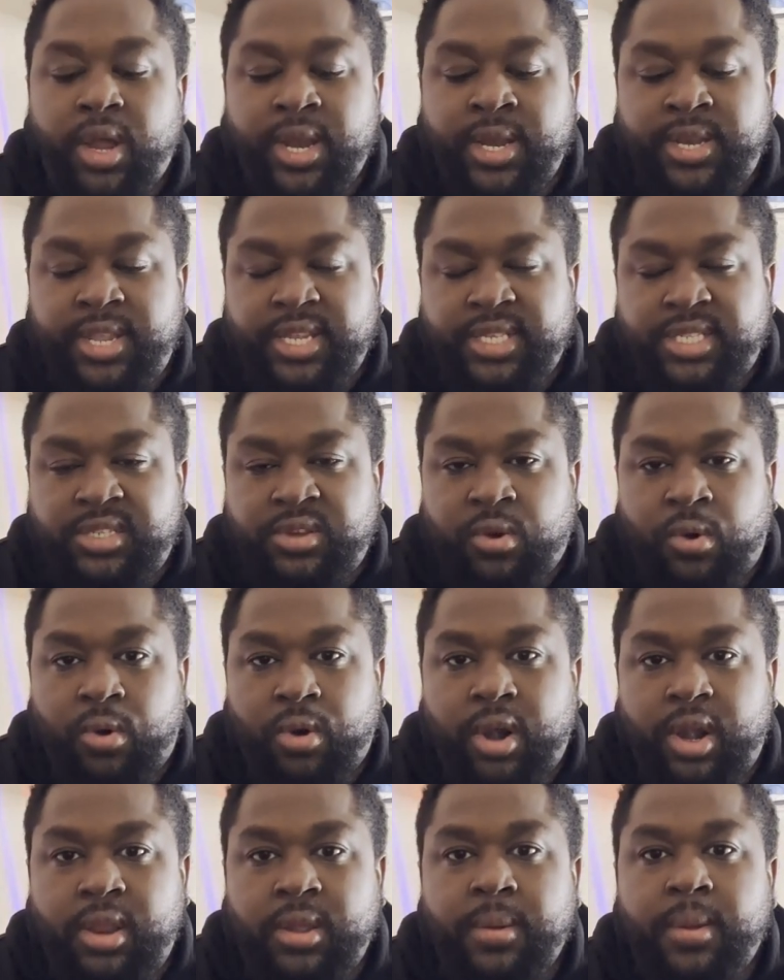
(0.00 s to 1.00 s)

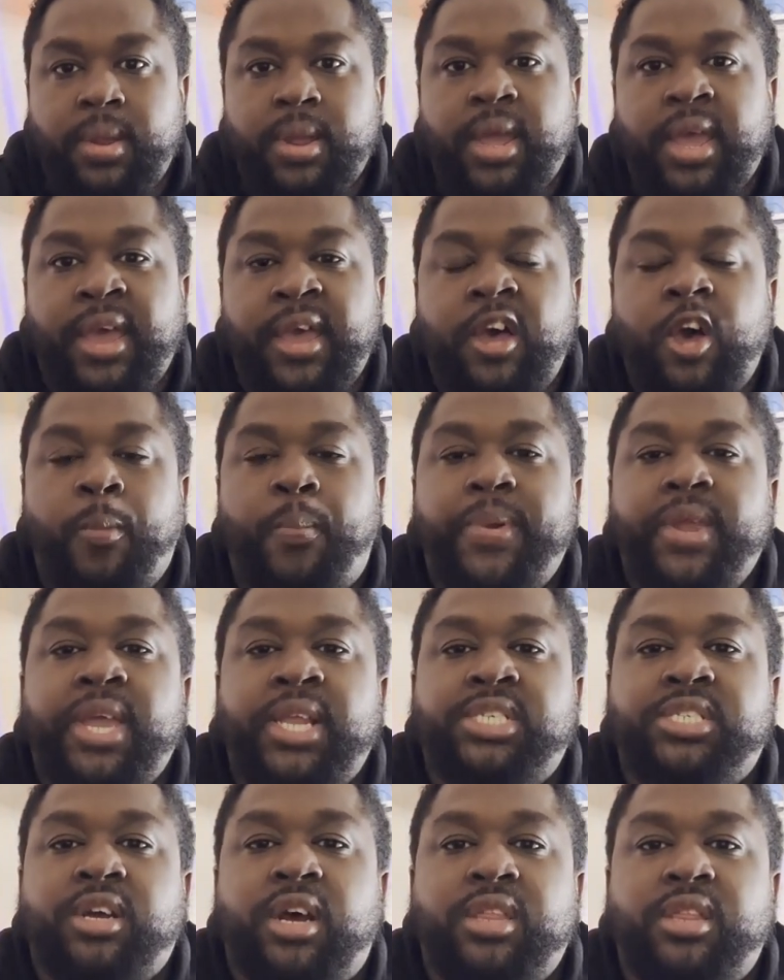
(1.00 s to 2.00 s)
Discord helping
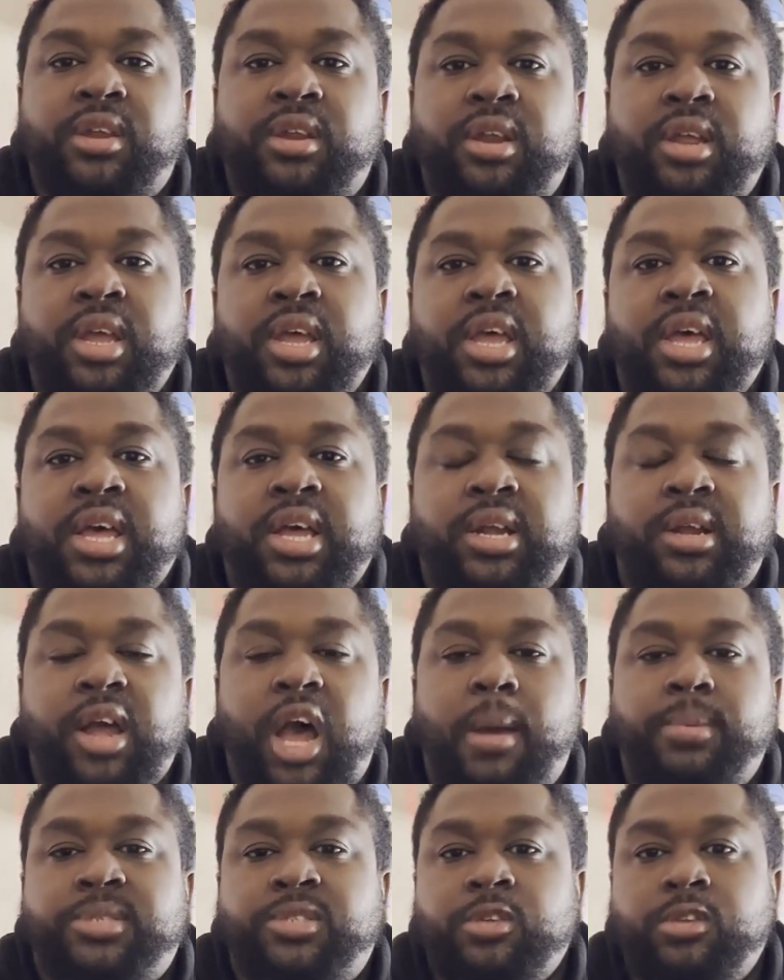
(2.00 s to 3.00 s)
each other
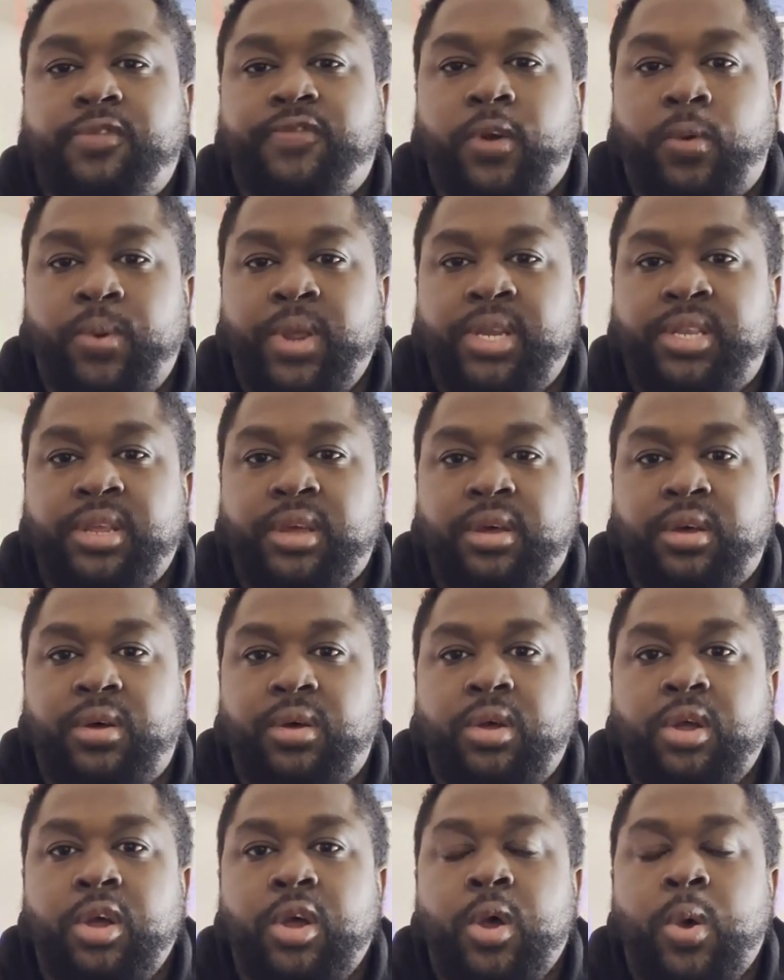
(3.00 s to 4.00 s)
cop shoes for retail.